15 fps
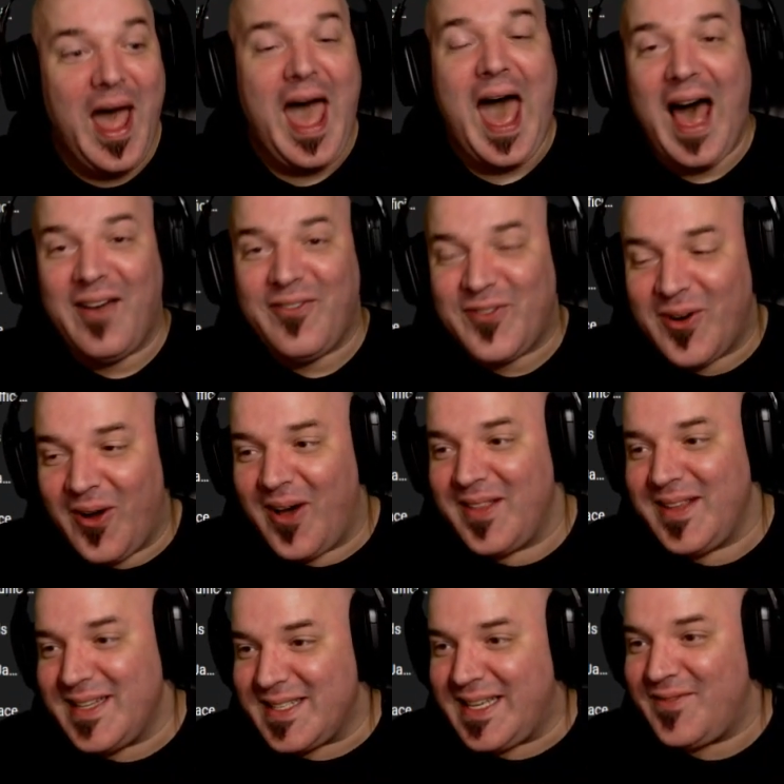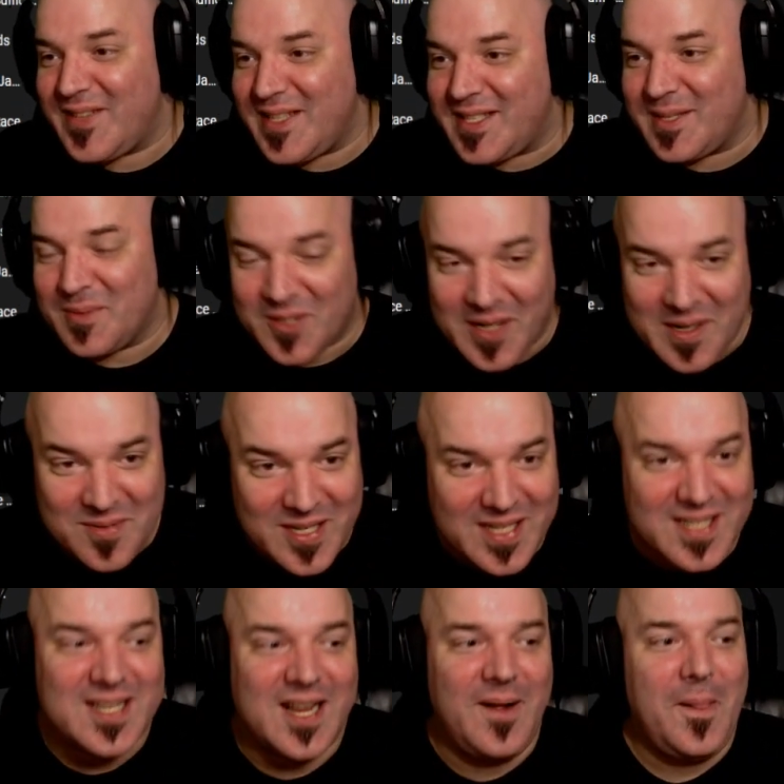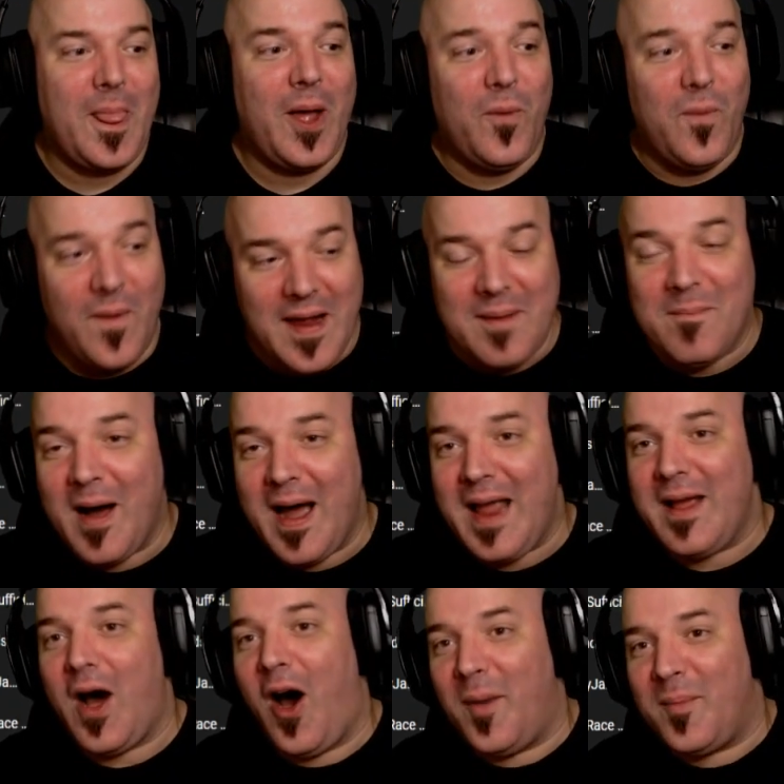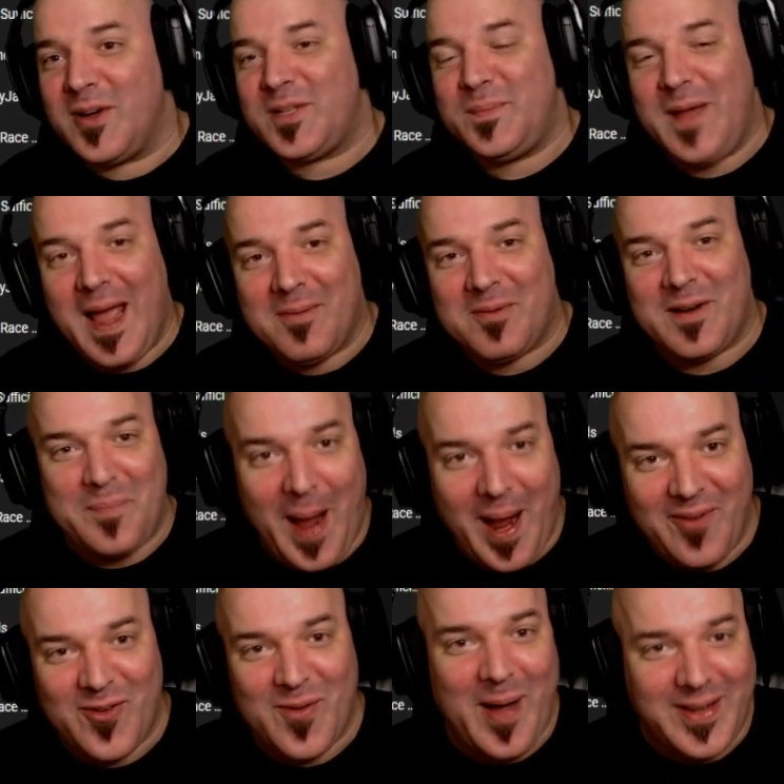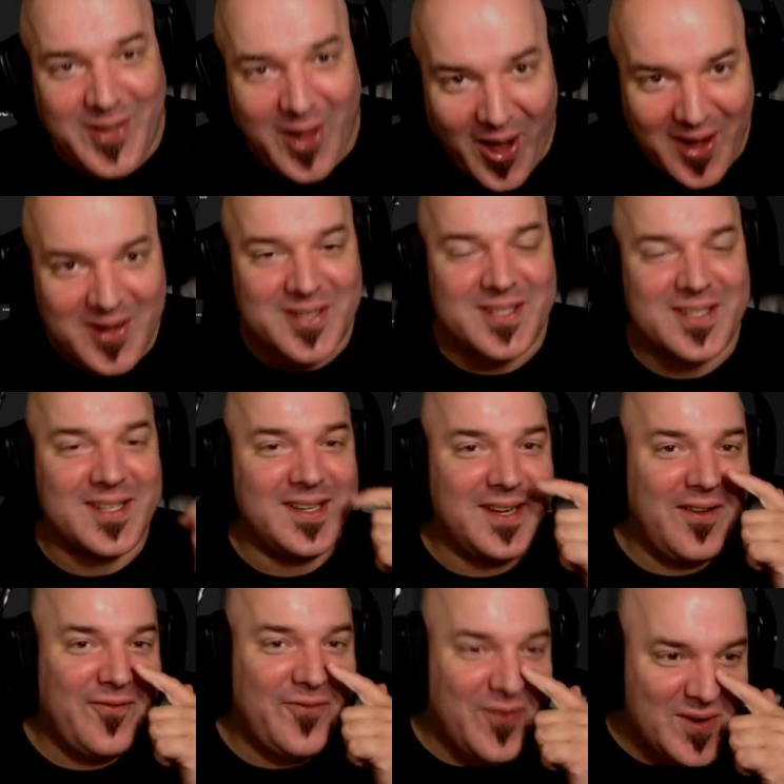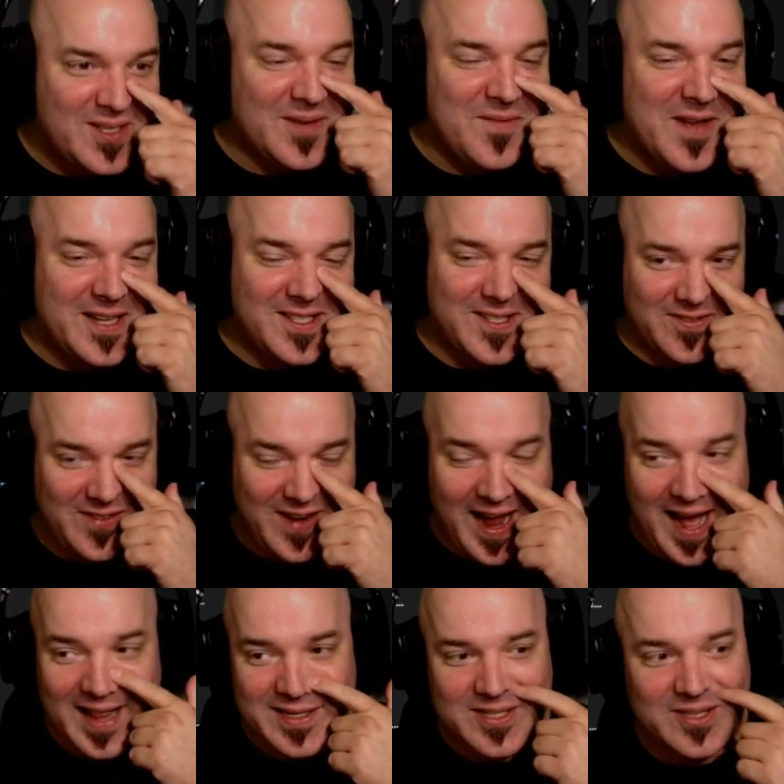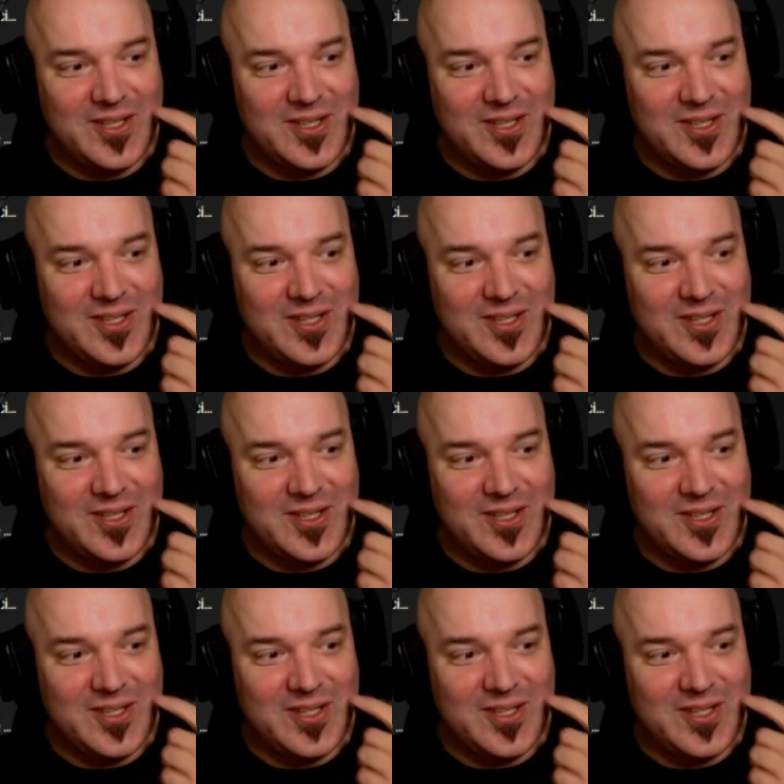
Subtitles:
After all these gifted subscriptions, we might almost be able to pay for my daughter's first semester of college.